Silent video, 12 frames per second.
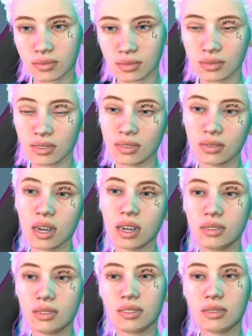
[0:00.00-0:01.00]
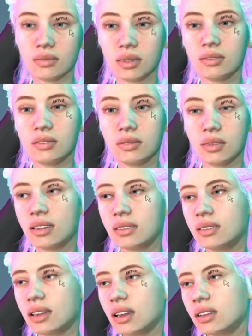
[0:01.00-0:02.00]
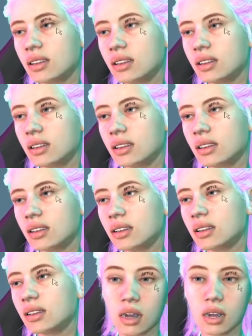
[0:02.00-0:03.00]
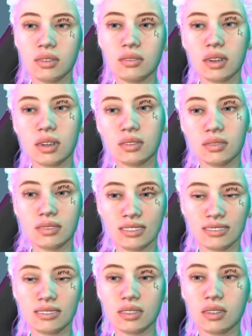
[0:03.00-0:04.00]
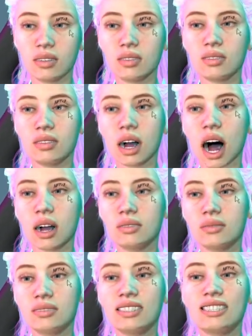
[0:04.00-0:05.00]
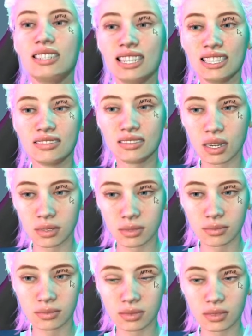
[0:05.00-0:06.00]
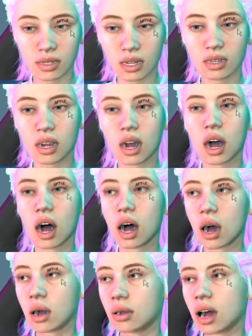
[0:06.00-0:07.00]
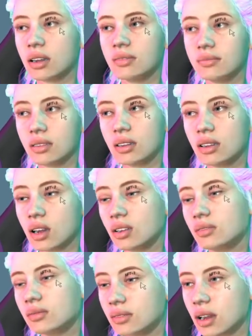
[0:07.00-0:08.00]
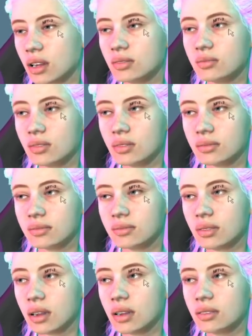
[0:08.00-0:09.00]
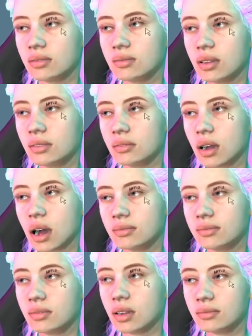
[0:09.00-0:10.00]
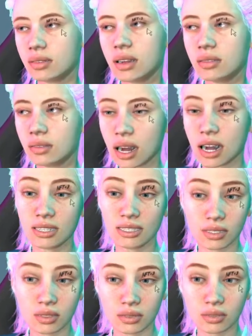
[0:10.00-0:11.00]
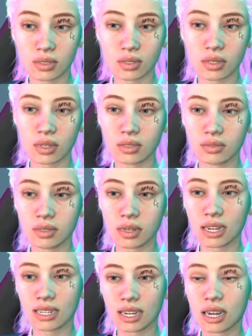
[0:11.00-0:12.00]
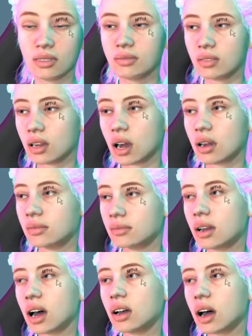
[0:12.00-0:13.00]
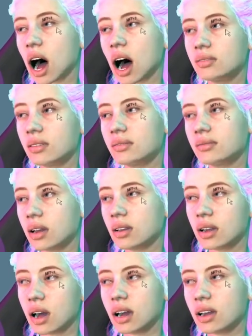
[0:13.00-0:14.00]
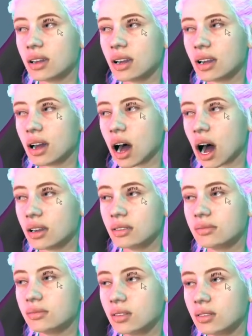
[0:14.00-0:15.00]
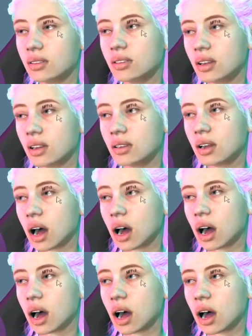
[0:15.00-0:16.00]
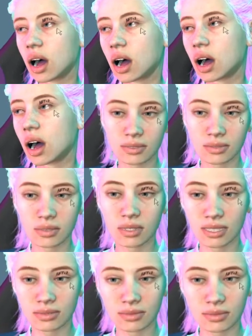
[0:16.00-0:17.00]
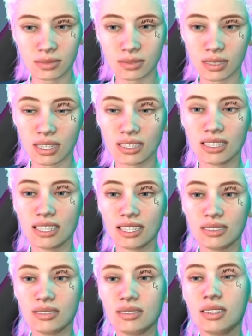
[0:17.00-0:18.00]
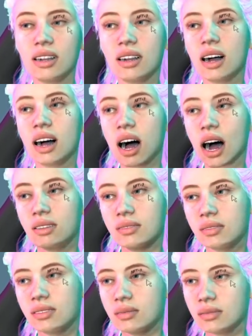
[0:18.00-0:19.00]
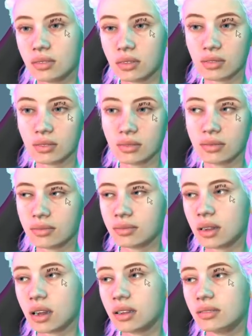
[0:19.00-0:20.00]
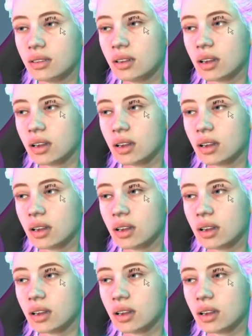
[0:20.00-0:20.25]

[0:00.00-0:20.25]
do this? Well, it's very basic. It's very simple. You can go just in YouTube, how to install Cinema 4D. Any version will do for doing what I'm gonna be doing in this tutorial right now, but I recommend you getting the S24 at least. S24 looks great.